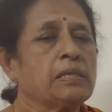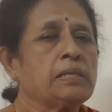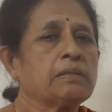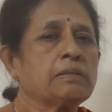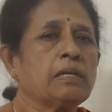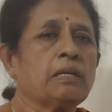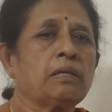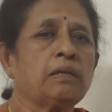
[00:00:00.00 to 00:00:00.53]

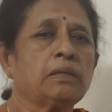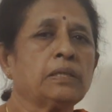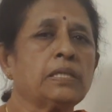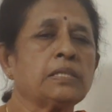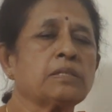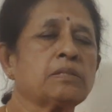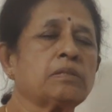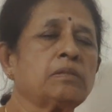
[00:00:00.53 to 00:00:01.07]
is the
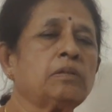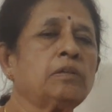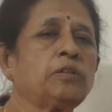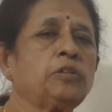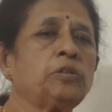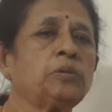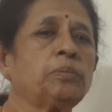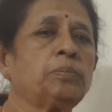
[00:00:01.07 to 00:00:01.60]
longest
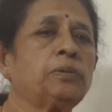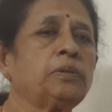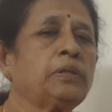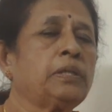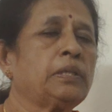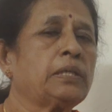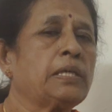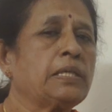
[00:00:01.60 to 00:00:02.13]
tube
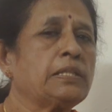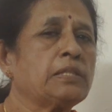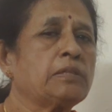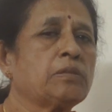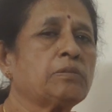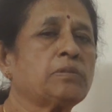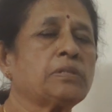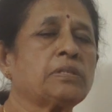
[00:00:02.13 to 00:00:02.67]
in the
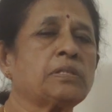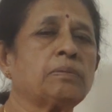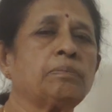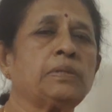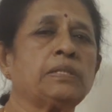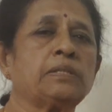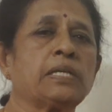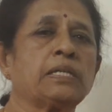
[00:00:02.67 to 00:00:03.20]
digestive
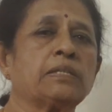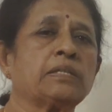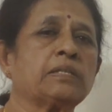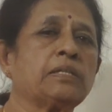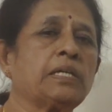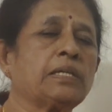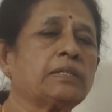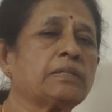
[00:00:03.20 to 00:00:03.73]
system. It
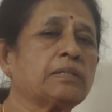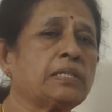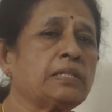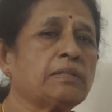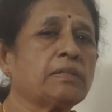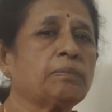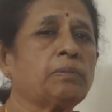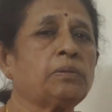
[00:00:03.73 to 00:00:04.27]

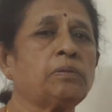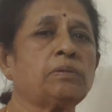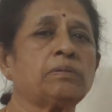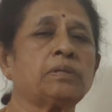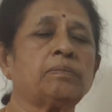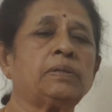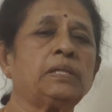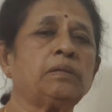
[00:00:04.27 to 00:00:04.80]
extends about
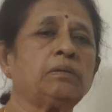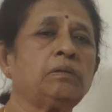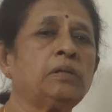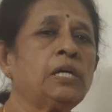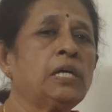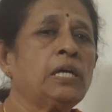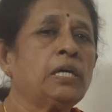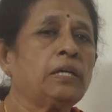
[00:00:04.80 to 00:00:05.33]
7 to
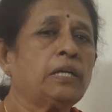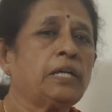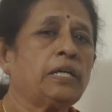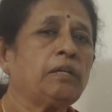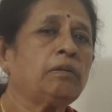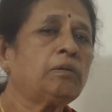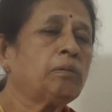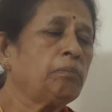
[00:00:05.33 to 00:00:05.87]

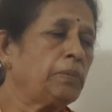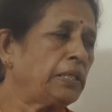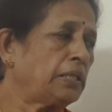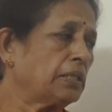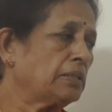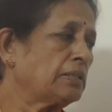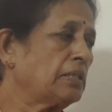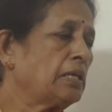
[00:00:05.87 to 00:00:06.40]
9
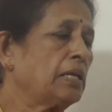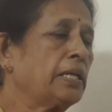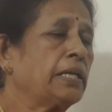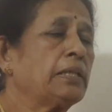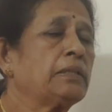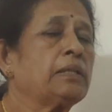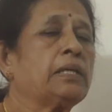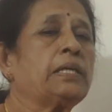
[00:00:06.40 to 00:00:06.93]
meters in
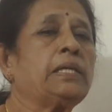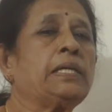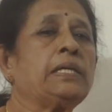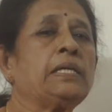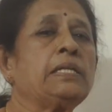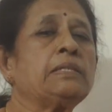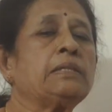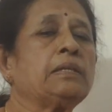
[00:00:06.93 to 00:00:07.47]
length, and
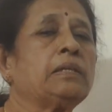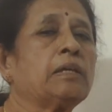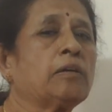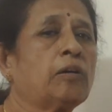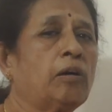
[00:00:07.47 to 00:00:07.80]
it is in the